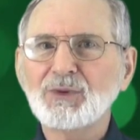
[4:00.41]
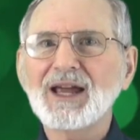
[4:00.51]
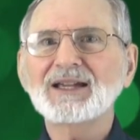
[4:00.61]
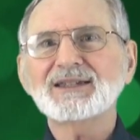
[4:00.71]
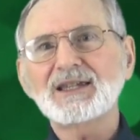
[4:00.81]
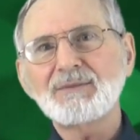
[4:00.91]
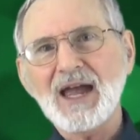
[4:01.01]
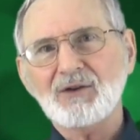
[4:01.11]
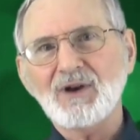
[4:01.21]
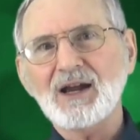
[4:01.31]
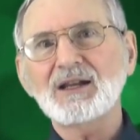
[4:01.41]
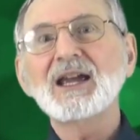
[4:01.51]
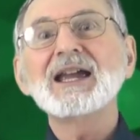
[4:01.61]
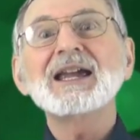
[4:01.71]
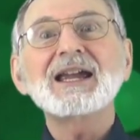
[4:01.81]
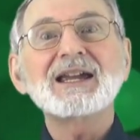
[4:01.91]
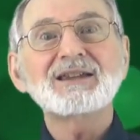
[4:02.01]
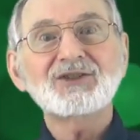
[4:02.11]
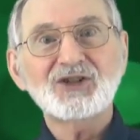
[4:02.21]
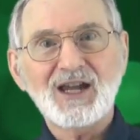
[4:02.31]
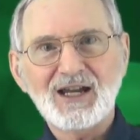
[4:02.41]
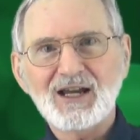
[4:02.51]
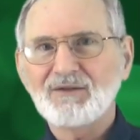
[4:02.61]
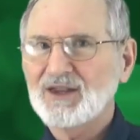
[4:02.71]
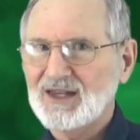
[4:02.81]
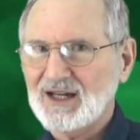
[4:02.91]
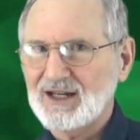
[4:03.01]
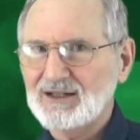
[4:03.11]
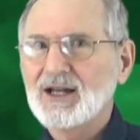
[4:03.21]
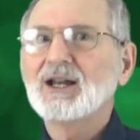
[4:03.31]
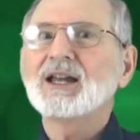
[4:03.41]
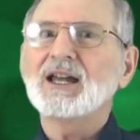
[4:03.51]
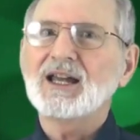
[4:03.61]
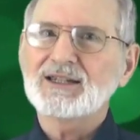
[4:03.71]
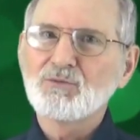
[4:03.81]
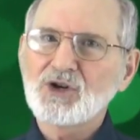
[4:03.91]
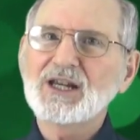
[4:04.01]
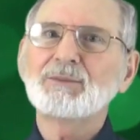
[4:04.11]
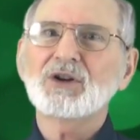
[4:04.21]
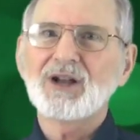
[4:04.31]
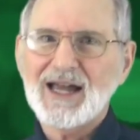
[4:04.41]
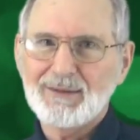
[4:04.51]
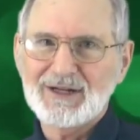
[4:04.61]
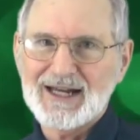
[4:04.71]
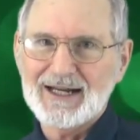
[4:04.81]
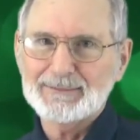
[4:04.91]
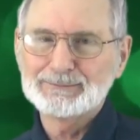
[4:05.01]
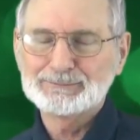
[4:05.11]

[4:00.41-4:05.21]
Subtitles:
plants in the background in the shade of a thicket. It's more typical habitat.